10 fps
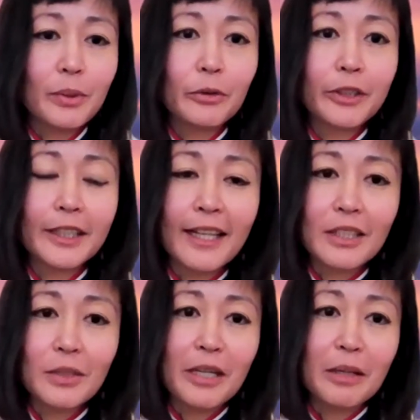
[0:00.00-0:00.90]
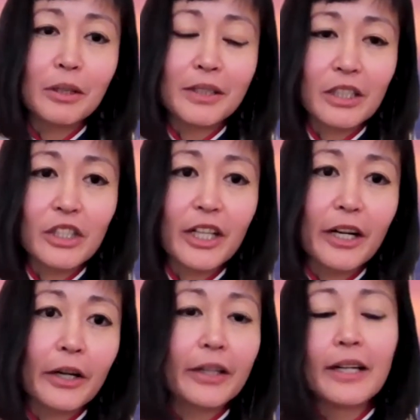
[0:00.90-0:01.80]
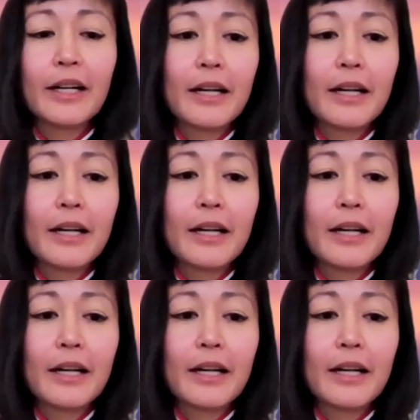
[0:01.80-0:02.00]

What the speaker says: We really like to be able to share